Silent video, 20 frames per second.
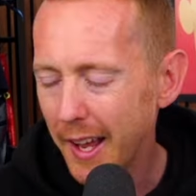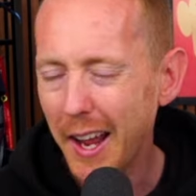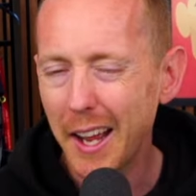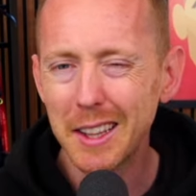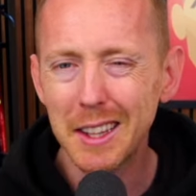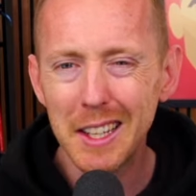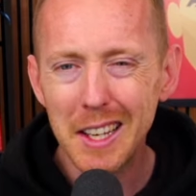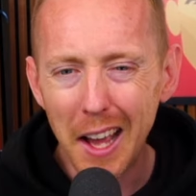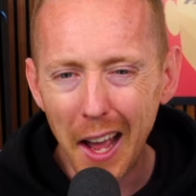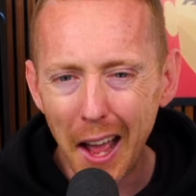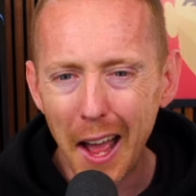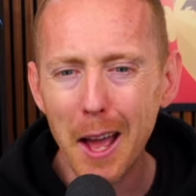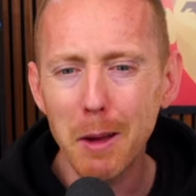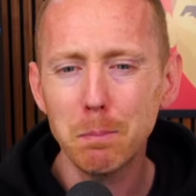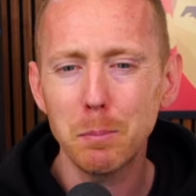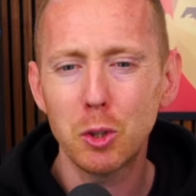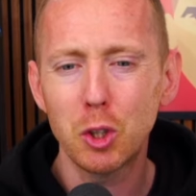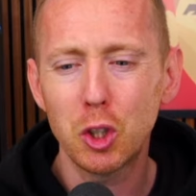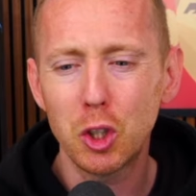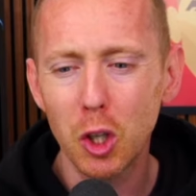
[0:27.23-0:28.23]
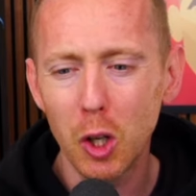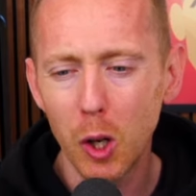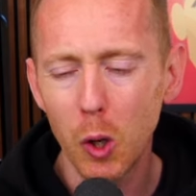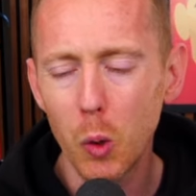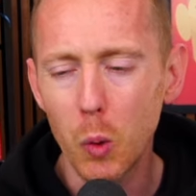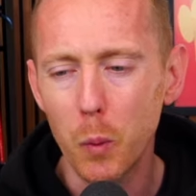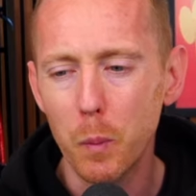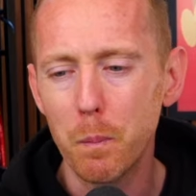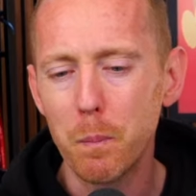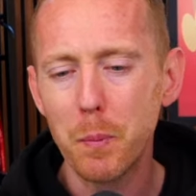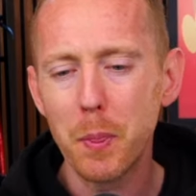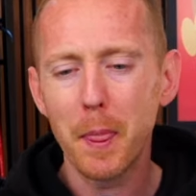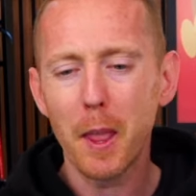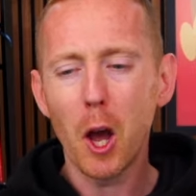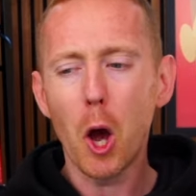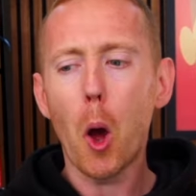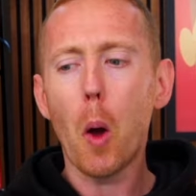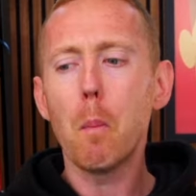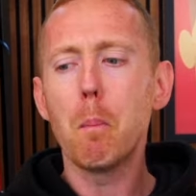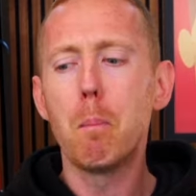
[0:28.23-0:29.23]
And the absolute
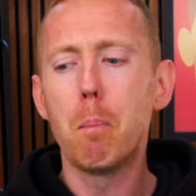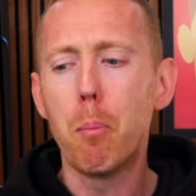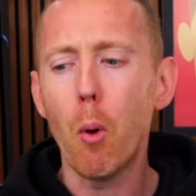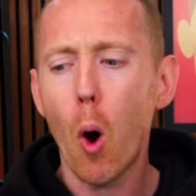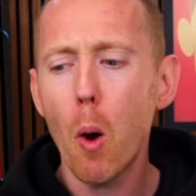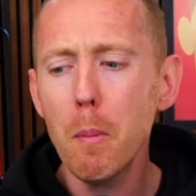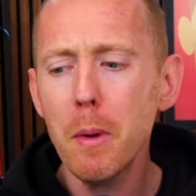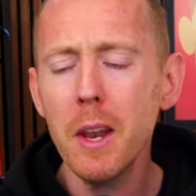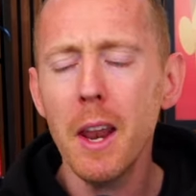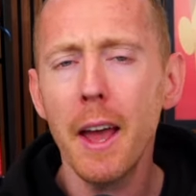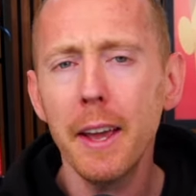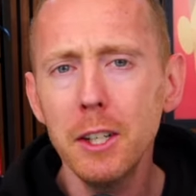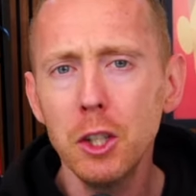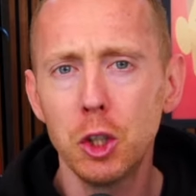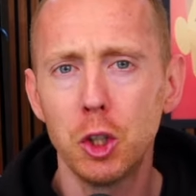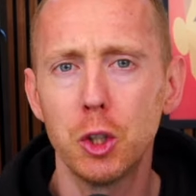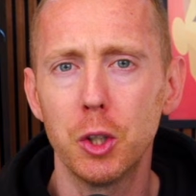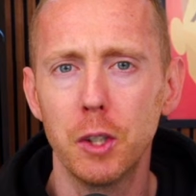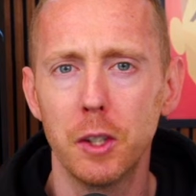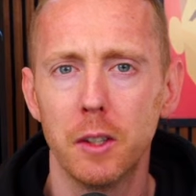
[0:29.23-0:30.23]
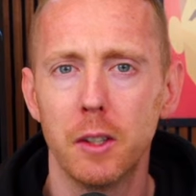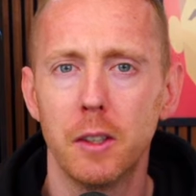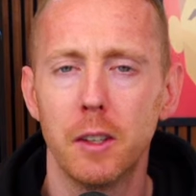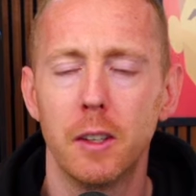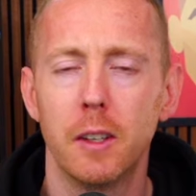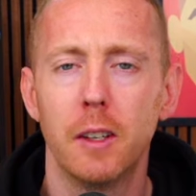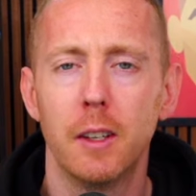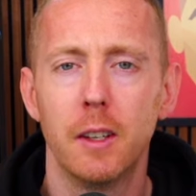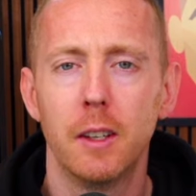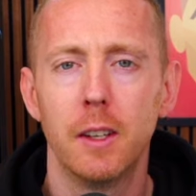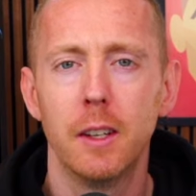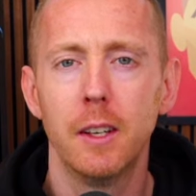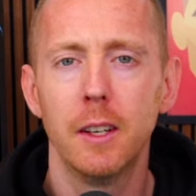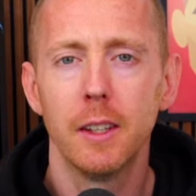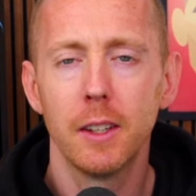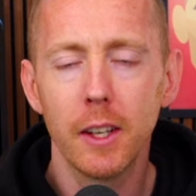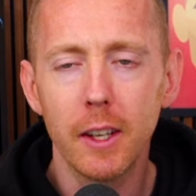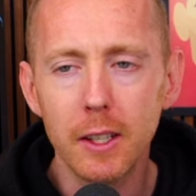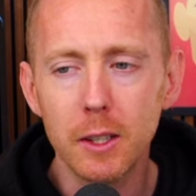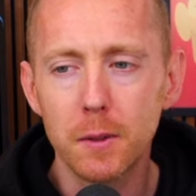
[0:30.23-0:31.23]
abomination
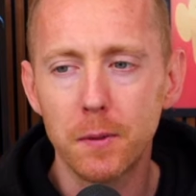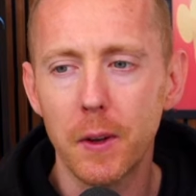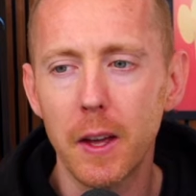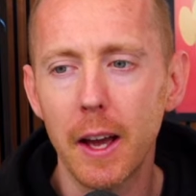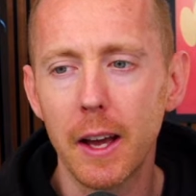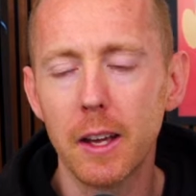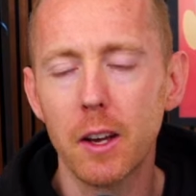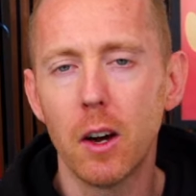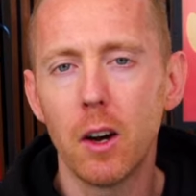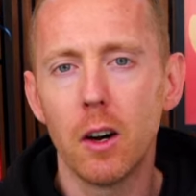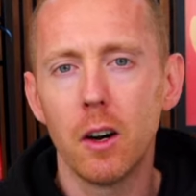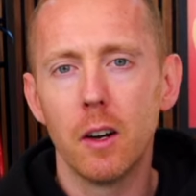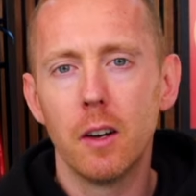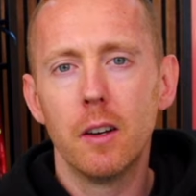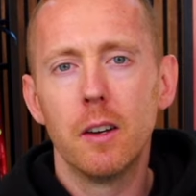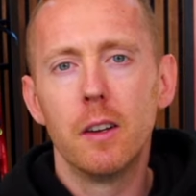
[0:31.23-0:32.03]
that is V A R.